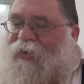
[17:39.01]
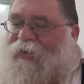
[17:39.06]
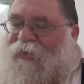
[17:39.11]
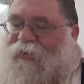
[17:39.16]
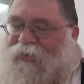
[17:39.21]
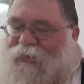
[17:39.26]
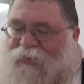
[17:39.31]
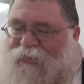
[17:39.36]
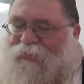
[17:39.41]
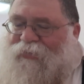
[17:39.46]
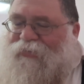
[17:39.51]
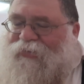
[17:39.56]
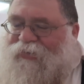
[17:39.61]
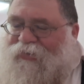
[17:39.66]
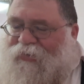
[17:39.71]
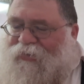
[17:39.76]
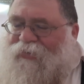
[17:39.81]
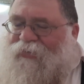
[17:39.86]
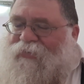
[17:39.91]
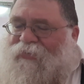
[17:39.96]
You
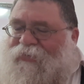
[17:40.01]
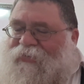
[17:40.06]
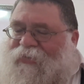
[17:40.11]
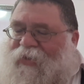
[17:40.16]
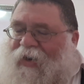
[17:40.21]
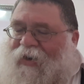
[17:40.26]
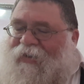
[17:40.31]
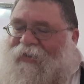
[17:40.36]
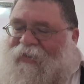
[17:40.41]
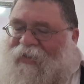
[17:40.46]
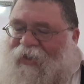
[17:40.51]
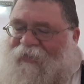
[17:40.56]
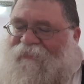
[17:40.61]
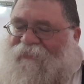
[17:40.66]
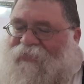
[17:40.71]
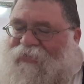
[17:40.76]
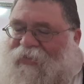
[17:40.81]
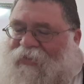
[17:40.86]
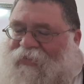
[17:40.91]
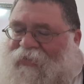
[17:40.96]
Jews are
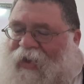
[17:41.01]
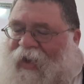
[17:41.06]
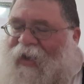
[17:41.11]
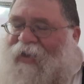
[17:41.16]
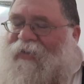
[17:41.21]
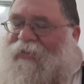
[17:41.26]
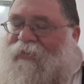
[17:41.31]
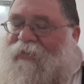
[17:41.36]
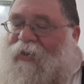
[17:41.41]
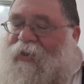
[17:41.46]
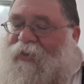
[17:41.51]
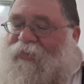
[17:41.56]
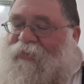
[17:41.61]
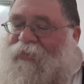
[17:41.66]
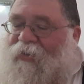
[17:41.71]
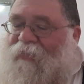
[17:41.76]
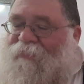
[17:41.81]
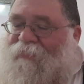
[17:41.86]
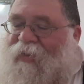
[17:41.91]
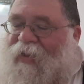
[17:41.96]
given the title
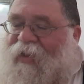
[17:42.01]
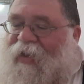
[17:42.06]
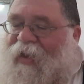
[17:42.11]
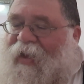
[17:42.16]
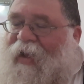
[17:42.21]
Adam,